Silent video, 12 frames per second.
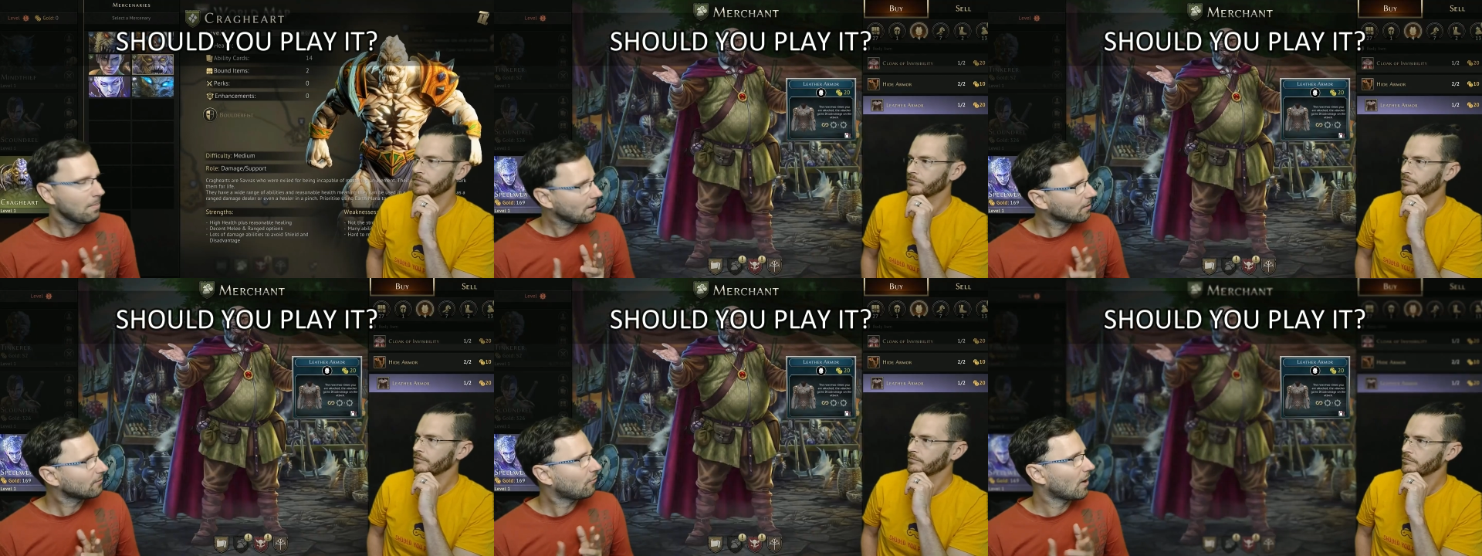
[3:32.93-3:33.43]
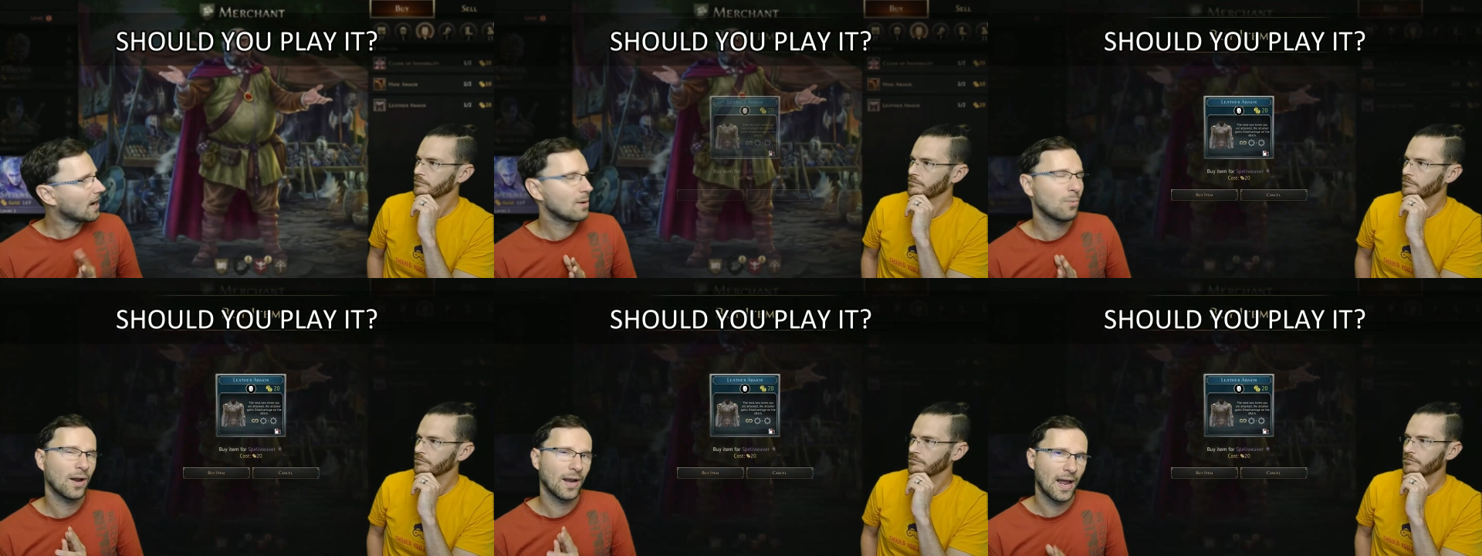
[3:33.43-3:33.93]
Speaker 1: not for anyone
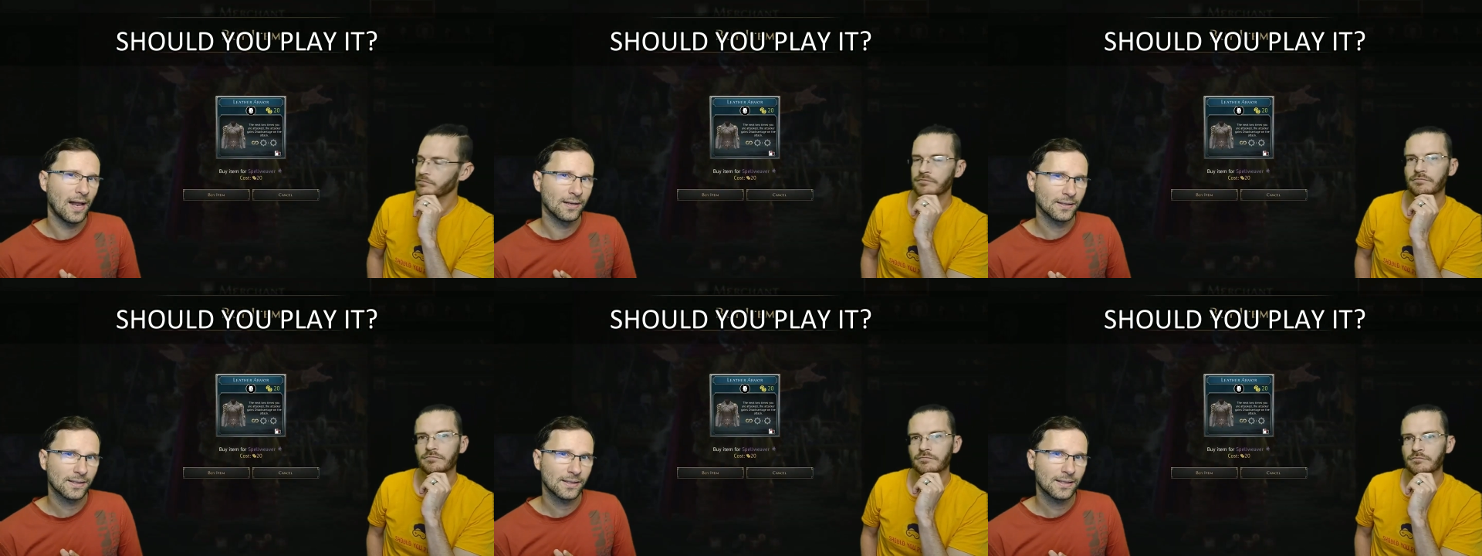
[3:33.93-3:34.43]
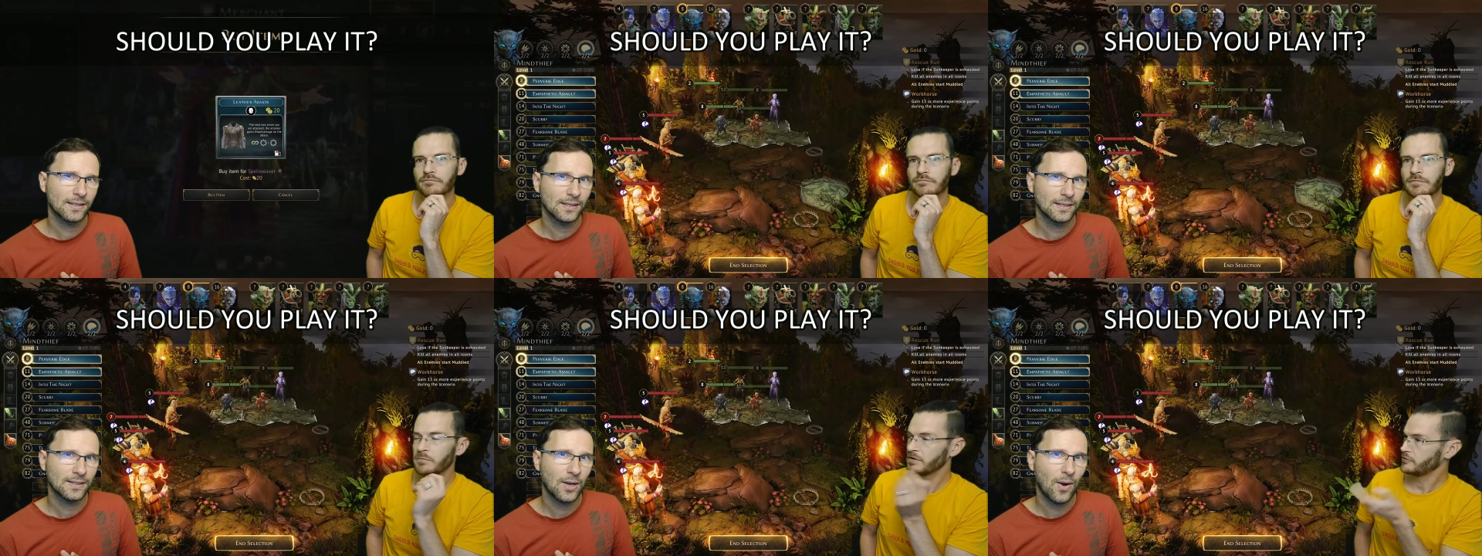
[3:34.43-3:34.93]
else.
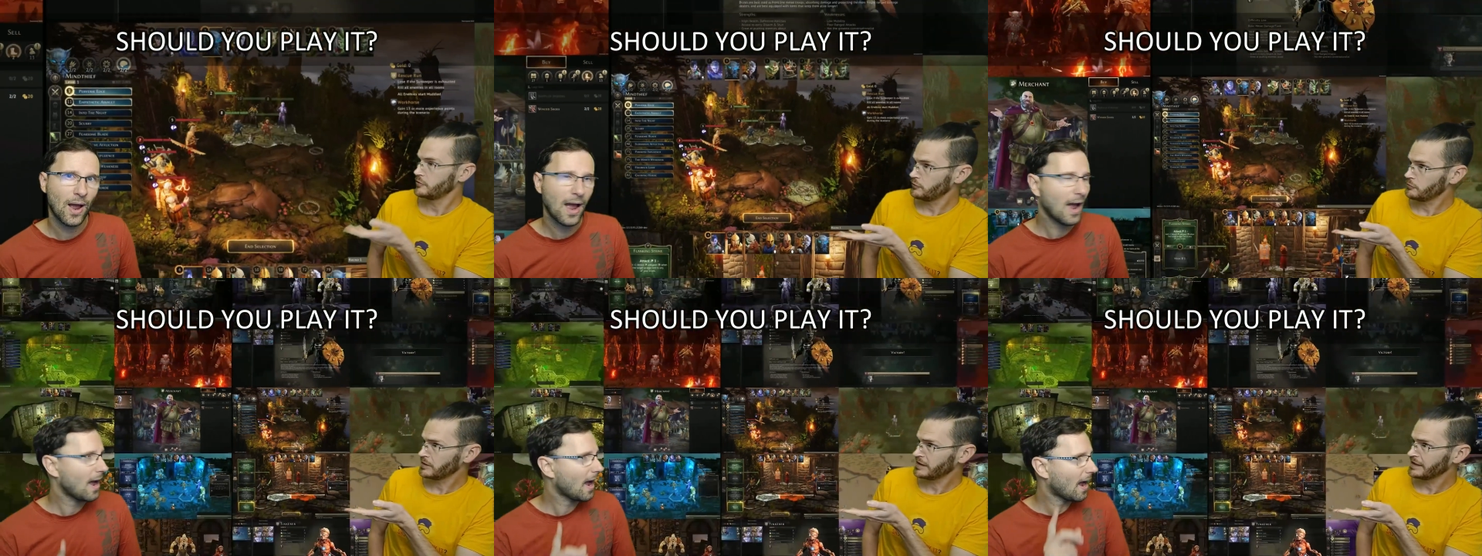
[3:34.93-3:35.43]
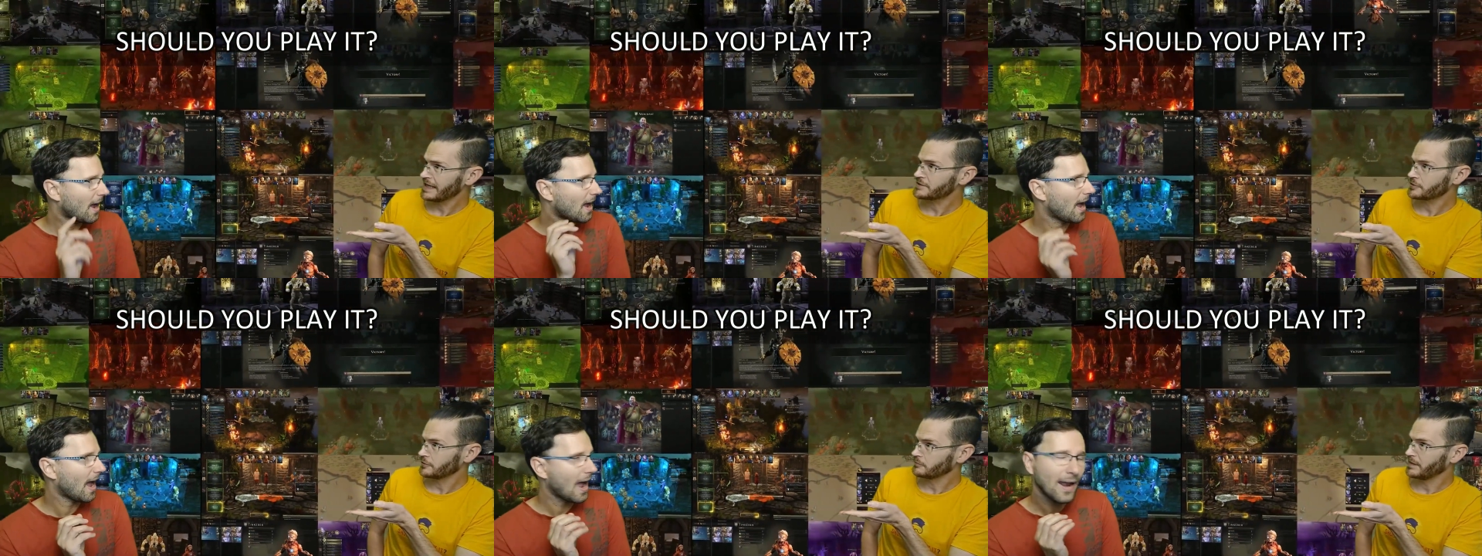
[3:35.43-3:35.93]
So but you
Speaker 2: really like
Speaker 1: turn-based.
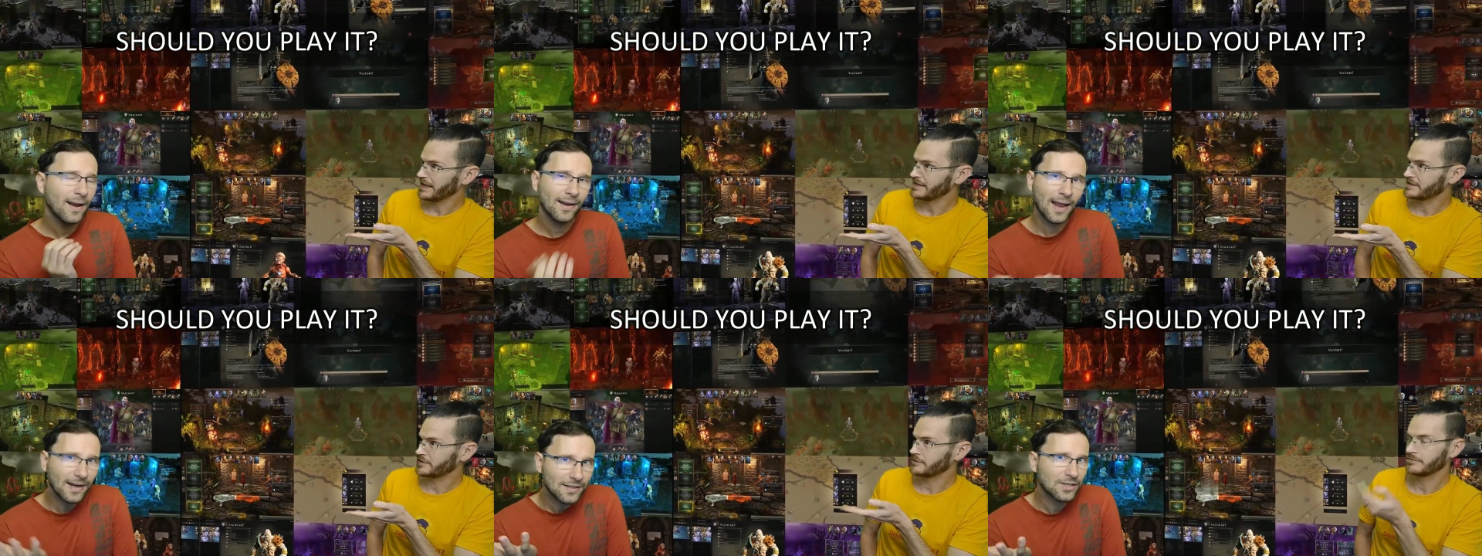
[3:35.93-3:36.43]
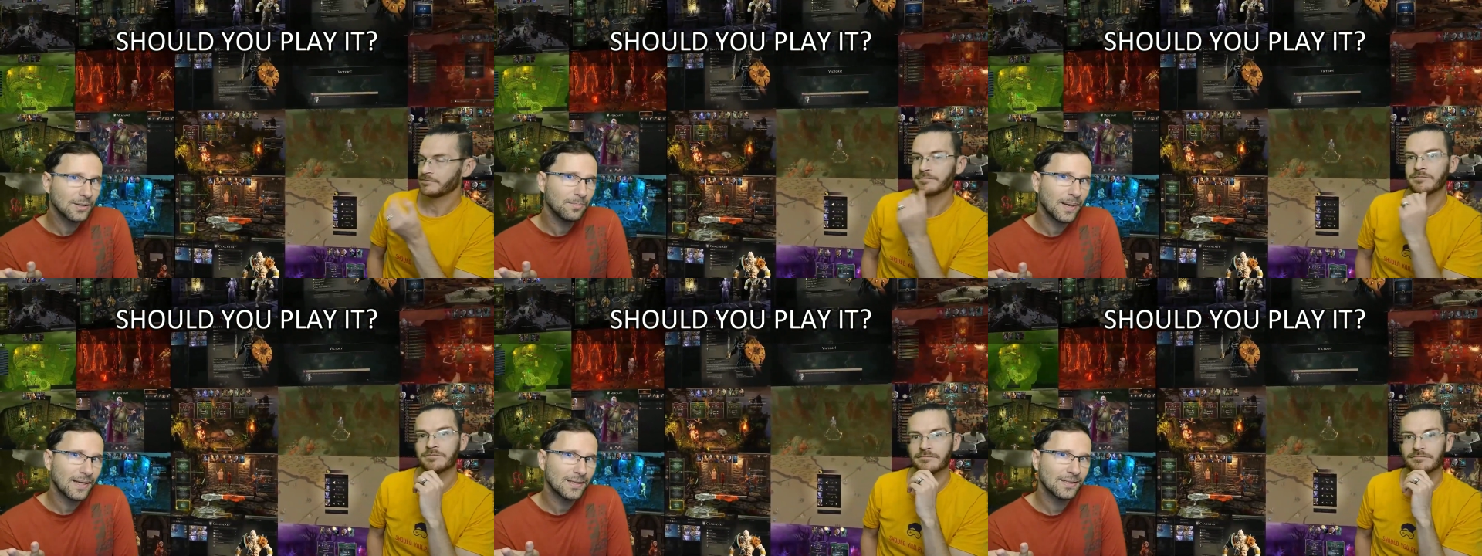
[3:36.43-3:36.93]
I like
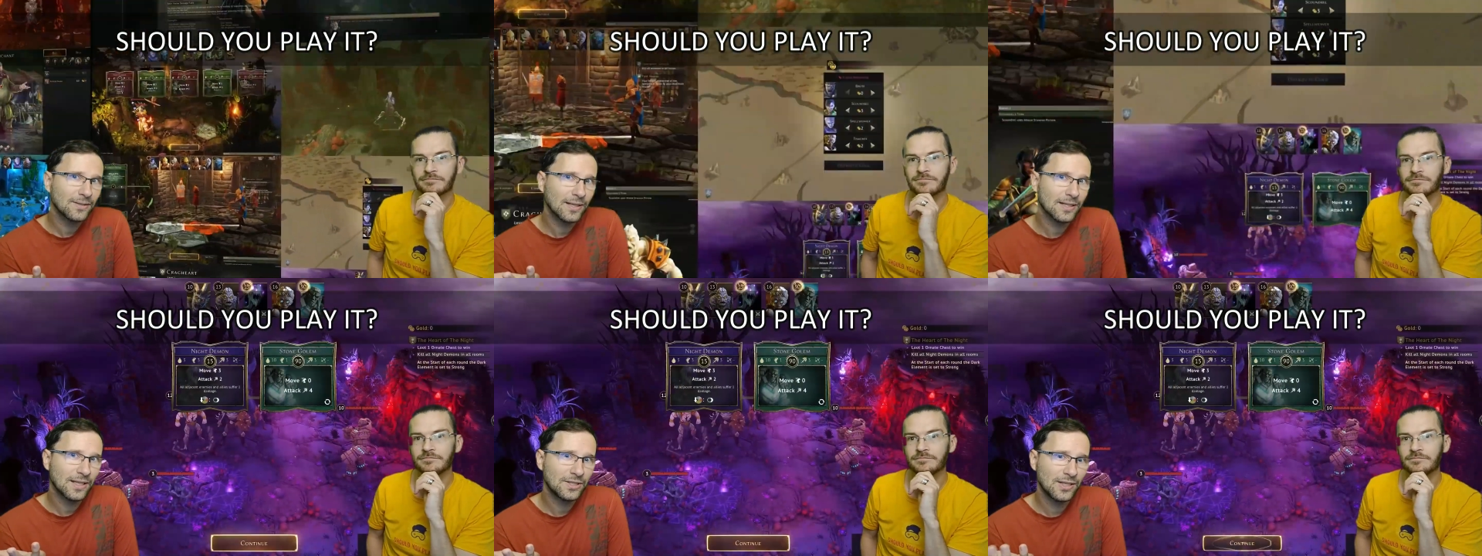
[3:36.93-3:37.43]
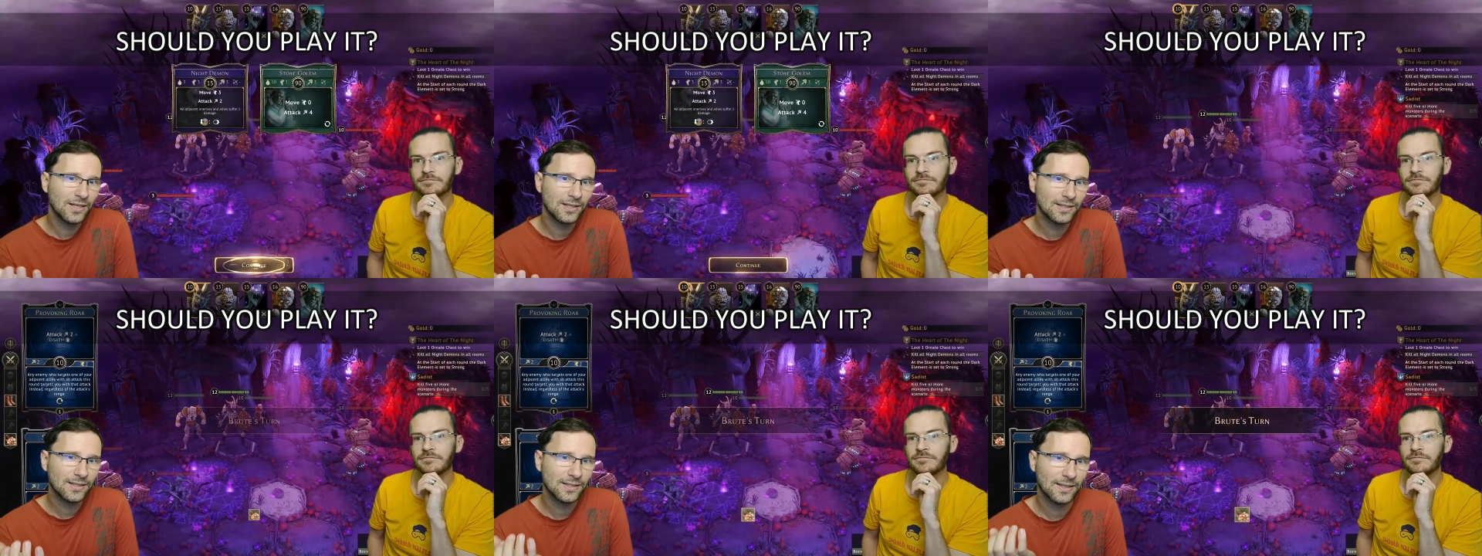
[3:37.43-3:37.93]
turn-based
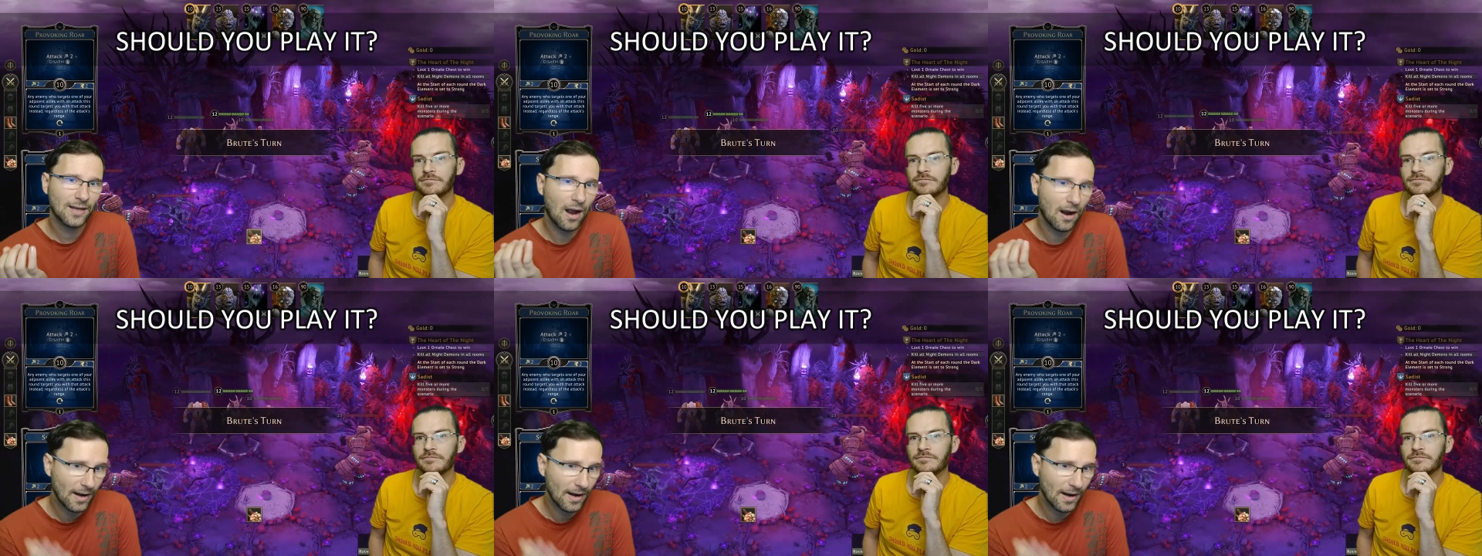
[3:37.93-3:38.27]
strategies and